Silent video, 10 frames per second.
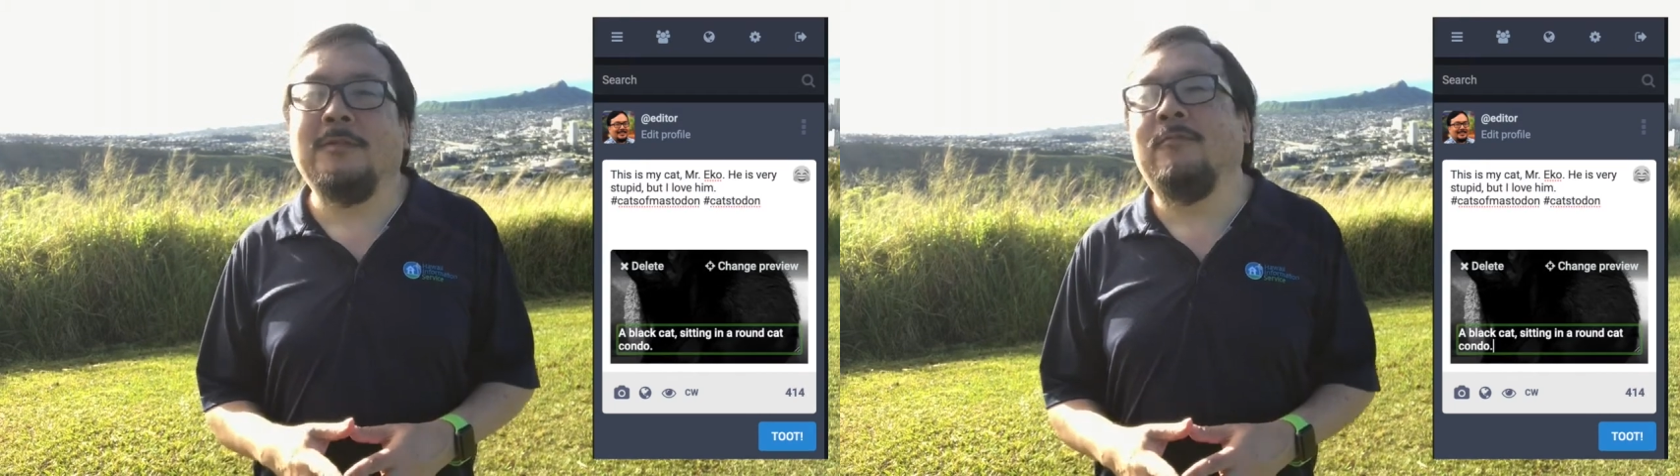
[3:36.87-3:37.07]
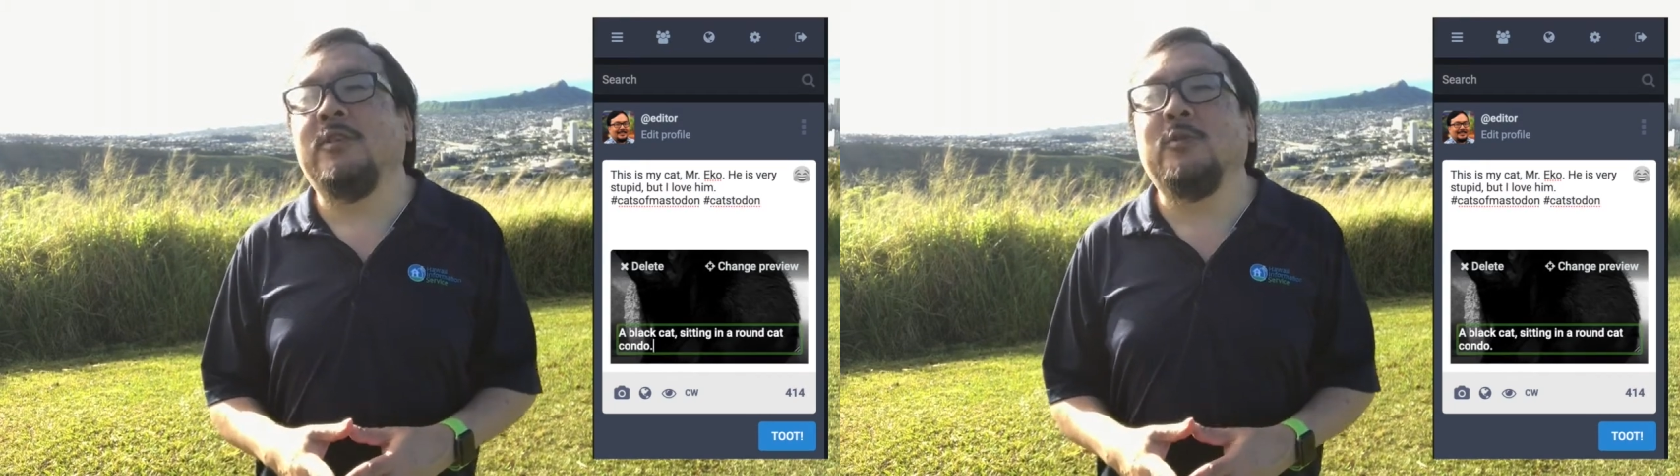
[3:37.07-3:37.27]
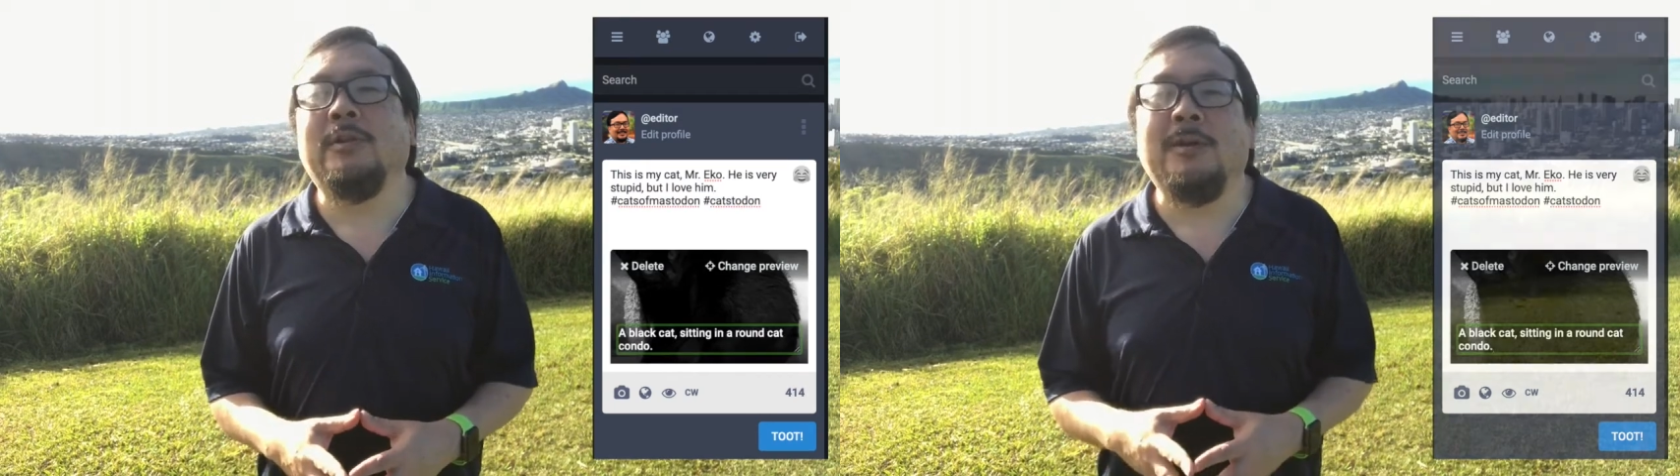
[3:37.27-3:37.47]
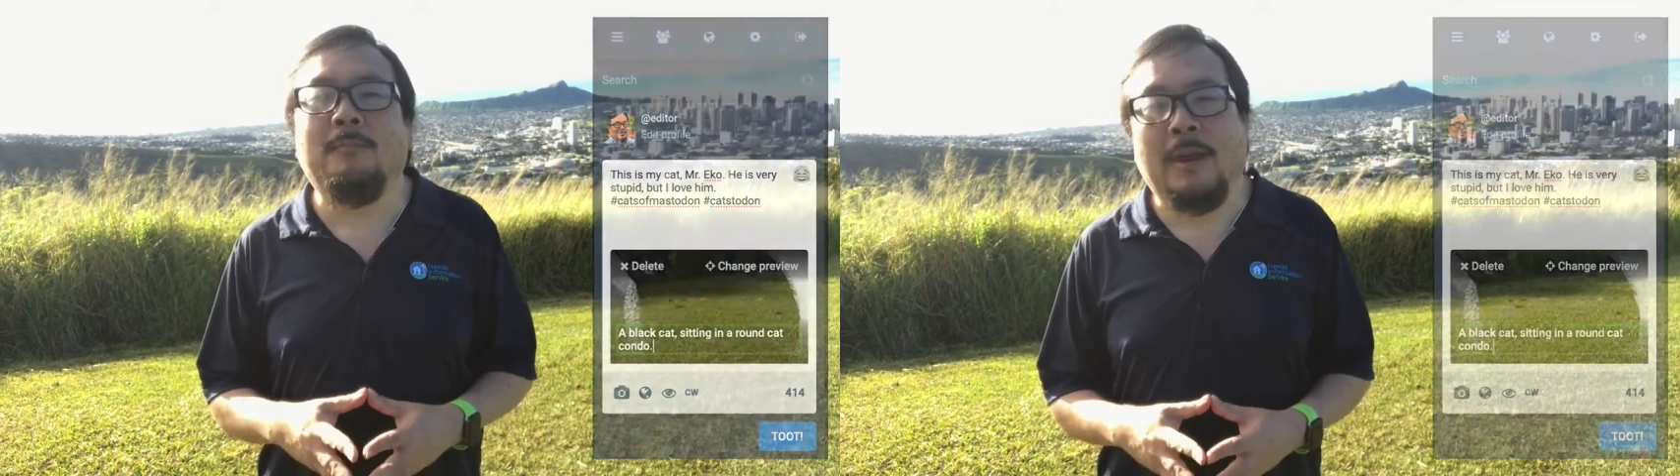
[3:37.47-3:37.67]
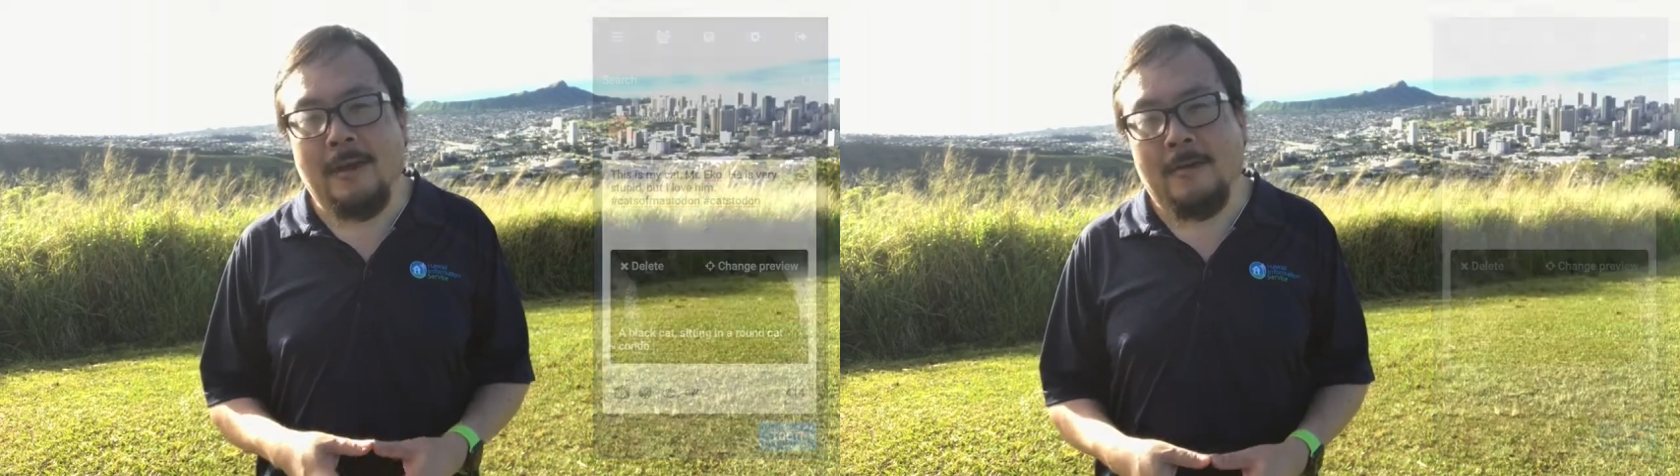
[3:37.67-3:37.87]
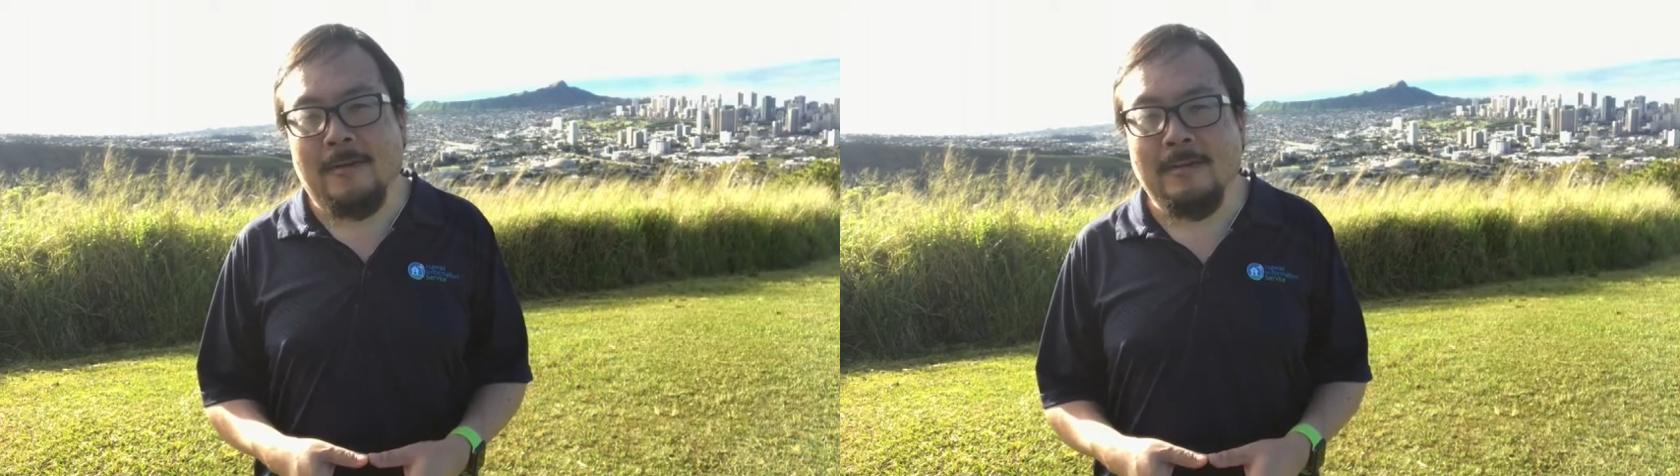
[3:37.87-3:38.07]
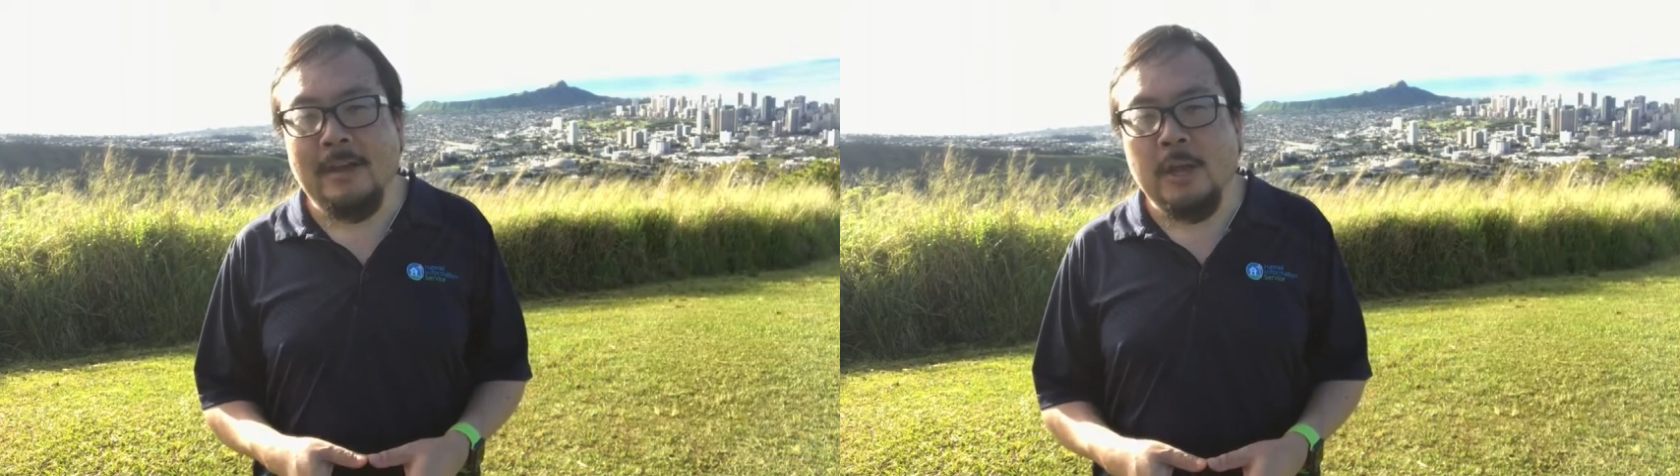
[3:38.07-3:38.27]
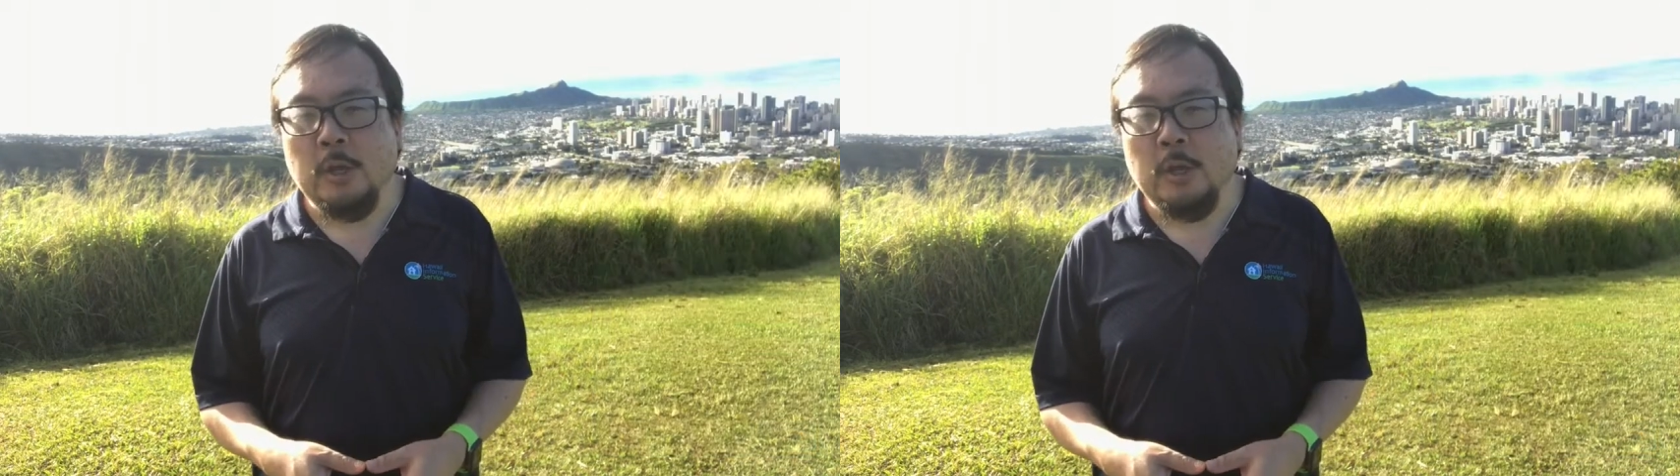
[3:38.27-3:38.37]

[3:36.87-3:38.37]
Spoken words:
to the visually impaired.